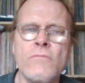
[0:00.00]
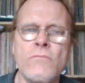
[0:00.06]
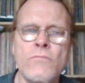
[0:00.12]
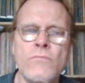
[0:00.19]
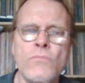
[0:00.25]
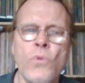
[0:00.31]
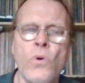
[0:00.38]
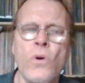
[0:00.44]

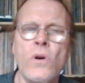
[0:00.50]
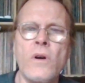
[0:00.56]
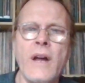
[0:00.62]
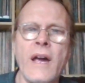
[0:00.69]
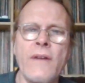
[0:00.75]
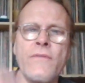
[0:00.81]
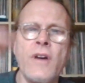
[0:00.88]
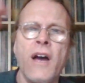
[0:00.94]
more
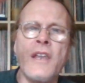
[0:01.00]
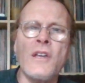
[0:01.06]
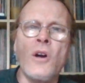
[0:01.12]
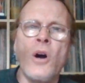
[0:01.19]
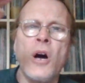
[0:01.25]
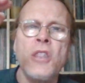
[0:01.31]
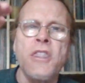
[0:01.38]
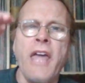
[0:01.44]
have kind of
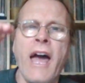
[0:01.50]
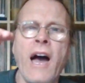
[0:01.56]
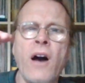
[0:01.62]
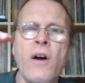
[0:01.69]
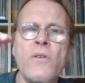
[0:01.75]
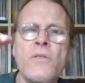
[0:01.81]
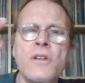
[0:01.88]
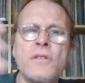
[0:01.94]
gone
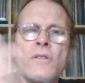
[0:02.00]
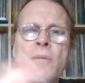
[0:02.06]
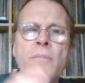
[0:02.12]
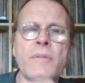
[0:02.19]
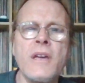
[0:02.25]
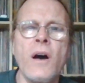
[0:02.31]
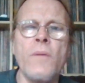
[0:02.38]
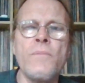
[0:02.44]
down, and some
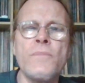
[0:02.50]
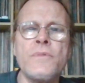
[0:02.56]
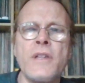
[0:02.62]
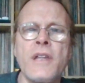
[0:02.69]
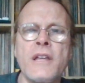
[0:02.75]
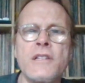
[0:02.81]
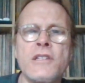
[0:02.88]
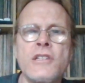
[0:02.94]
of the albums
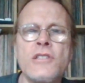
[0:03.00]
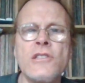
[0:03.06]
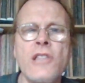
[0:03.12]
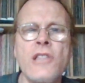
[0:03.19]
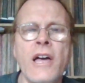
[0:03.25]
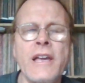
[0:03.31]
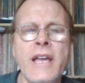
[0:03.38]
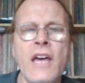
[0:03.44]
that I
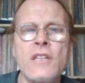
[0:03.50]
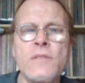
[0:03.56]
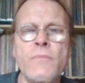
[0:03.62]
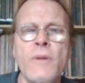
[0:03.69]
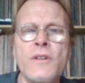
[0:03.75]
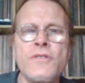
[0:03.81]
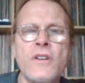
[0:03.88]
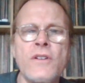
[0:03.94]
didn't like as
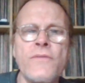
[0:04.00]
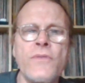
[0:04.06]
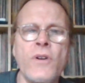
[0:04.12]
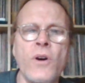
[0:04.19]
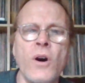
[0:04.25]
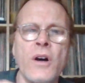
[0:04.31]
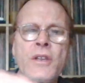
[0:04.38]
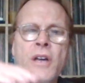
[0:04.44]
much have
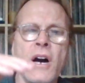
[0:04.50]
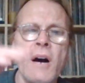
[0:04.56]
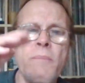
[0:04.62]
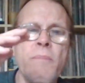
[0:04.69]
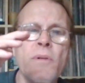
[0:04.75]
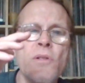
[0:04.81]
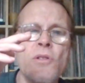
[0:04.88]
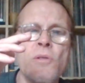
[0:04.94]
gone
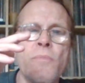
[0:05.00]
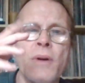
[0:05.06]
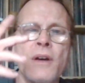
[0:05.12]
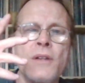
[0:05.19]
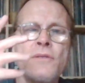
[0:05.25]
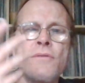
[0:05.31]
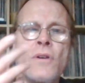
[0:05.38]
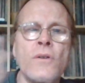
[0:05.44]
up a little
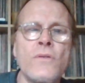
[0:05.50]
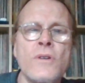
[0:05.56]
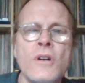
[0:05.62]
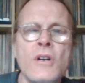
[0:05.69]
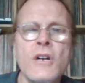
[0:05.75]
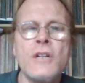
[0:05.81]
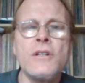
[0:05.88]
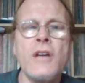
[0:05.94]
bit. So
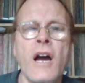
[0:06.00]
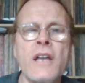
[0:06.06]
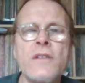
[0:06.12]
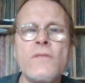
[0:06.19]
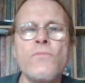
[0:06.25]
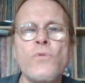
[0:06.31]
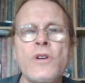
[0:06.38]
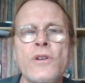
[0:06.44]
kind
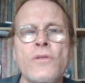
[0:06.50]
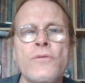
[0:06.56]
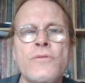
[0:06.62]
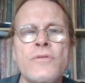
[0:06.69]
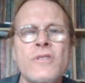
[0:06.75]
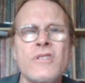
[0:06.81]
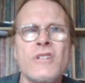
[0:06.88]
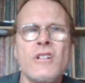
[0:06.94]
of weird
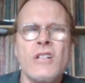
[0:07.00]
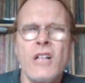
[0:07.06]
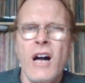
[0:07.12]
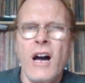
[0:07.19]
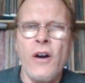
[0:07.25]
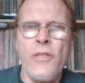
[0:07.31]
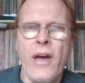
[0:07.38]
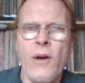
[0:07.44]

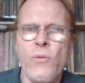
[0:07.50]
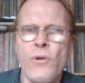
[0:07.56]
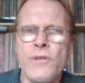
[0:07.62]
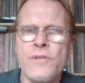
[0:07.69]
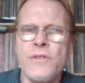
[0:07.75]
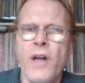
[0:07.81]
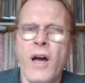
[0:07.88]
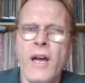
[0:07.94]
how that
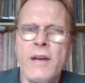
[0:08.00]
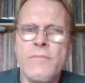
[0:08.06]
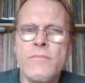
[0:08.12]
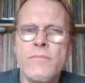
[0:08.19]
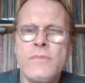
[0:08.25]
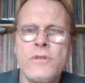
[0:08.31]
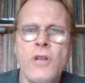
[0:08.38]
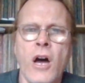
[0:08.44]
works.
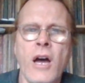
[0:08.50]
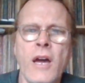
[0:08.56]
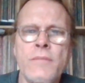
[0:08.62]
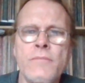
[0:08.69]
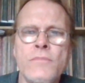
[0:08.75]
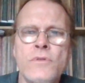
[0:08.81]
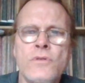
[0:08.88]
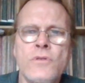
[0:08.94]
Time
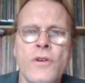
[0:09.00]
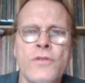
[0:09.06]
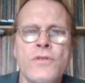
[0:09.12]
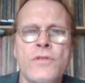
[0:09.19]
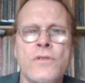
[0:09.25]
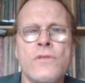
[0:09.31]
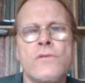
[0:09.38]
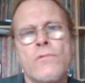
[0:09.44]

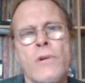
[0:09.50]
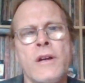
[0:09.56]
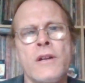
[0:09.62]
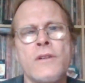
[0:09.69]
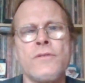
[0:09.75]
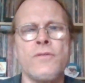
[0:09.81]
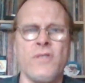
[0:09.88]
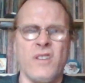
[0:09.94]
does
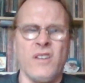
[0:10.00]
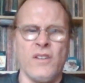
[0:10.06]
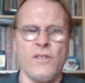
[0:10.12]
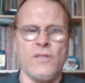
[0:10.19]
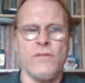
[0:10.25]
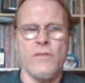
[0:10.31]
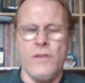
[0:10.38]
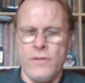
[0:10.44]
strange
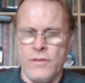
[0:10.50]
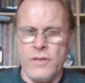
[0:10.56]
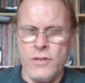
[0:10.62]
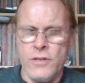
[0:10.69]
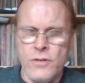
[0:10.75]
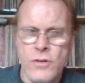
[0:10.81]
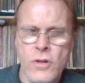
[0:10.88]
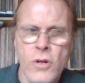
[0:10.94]
things, doesn't
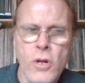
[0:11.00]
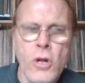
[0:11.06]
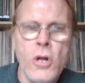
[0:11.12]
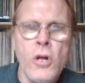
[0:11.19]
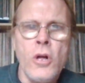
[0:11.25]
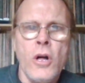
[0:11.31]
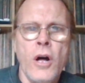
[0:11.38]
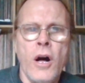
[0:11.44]
it?
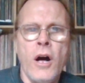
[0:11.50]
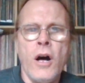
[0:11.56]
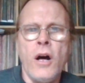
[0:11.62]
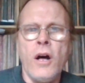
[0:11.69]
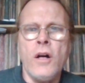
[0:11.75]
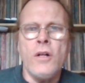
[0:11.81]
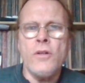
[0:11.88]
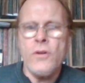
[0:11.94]

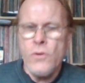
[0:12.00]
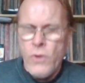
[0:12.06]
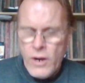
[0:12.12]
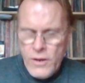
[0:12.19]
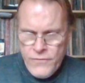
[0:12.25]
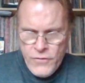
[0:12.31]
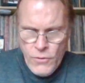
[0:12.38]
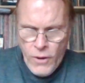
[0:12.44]

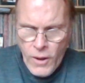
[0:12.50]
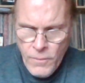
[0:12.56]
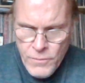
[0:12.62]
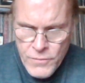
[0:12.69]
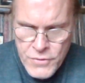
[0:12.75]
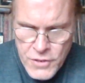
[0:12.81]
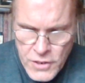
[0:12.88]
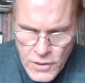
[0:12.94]
Quite a few
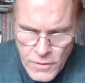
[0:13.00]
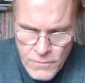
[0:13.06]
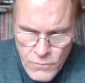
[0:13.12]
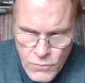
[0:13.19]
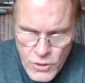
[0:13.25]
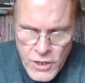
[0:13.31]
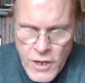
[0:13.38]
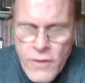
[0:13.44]
albums here.
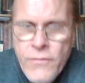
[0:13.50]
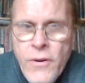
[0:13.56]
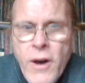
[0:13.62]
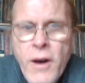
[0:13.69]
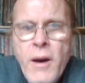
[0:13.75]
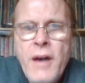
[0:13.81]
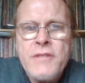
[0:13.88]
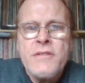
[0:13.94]
We have
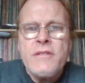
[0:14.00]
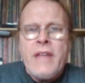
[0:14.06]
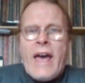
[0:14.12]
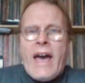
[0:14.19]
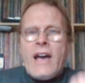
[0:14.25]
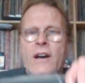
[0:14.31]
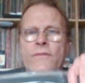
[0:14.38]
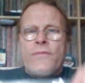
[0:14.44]
a
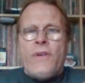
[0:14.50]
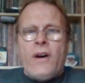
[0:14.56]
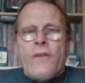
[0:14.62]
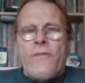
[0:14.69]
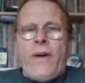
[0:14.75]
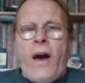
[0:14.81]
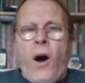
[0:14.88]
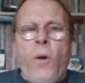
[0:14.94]
stack of
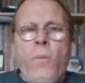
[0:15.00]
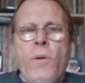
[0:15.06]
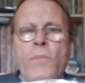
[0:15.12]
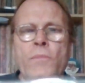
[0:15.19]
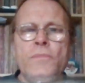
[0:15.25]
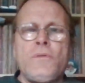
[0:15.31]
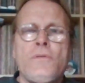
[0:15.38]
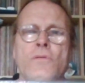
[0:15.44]

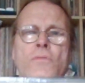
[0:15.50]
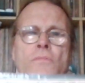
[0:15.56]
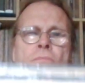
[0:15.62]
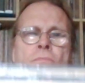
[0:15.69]
albums,